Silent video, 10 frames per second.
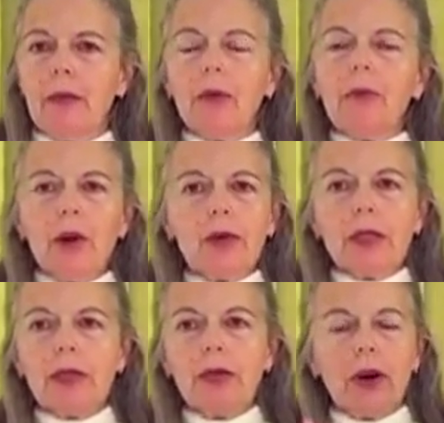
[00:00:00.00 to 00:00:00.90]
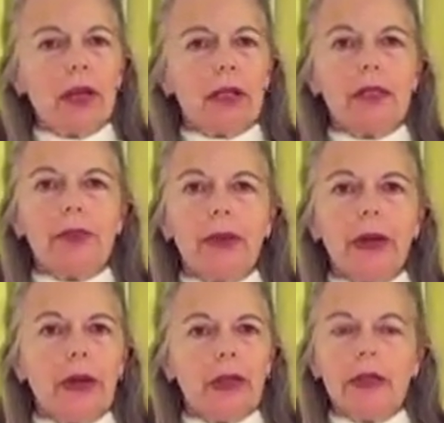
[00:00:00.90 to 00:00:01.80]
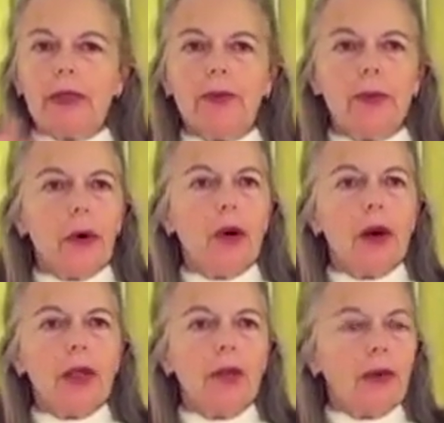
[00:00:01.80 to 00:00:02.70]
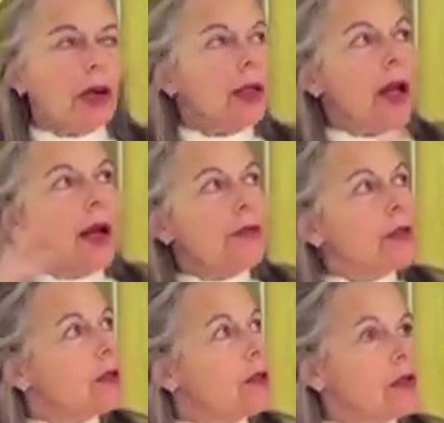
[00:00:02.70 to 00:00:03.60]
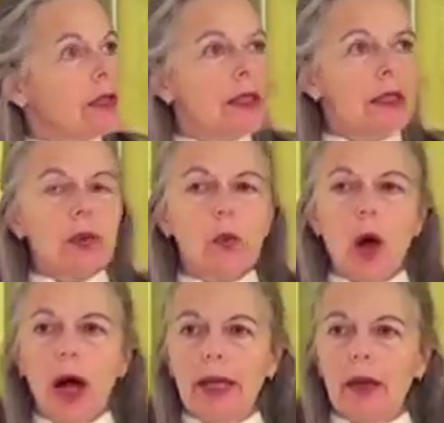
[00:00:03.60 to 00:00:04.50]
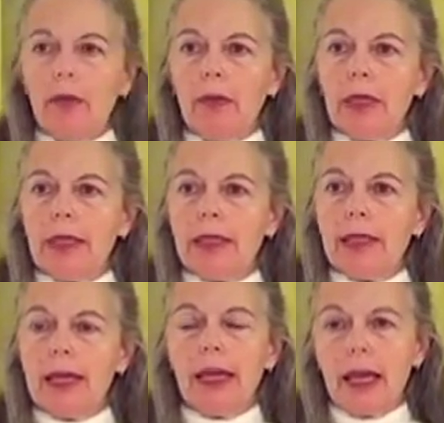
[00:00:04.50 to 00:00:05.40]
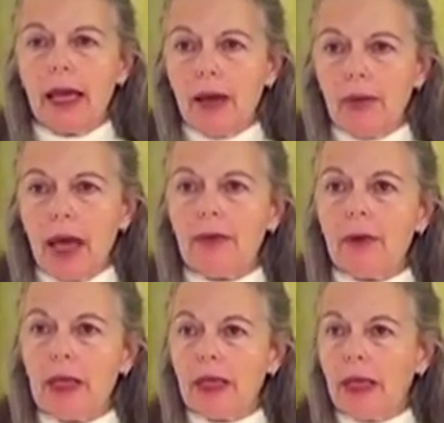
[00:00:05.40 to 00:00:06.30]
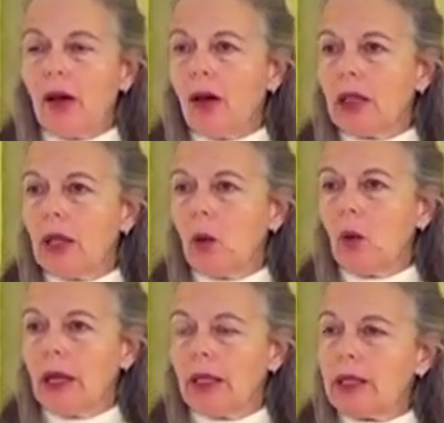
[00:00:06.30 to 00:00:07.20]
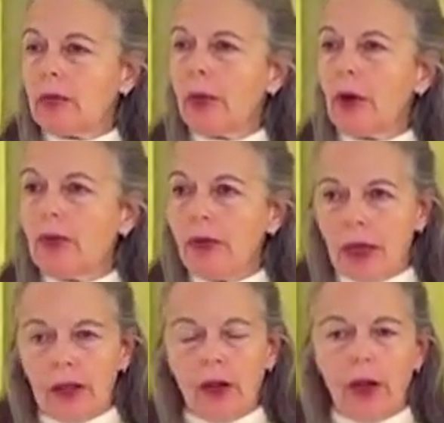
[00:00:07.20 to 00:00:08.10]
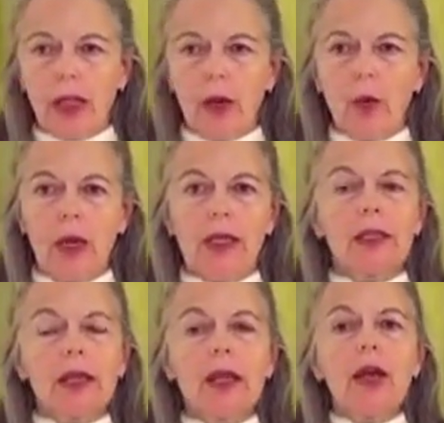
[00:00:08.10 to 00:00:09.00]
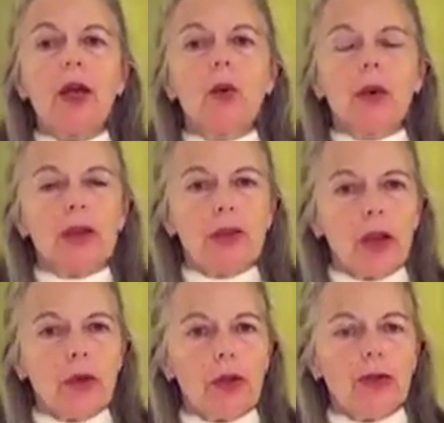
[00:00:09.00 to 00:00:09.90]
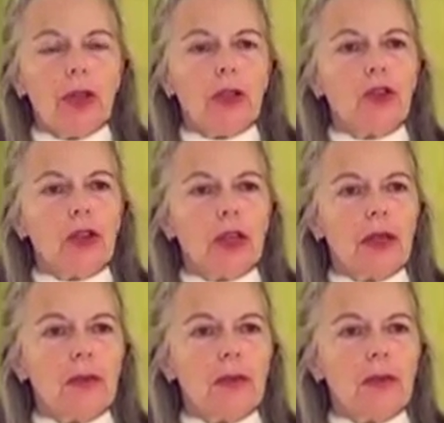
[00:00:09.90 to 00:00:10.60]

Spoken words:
But most of our experience for all of our lives is just this wide open seeing of everything all at once, perfect all at once, with no division.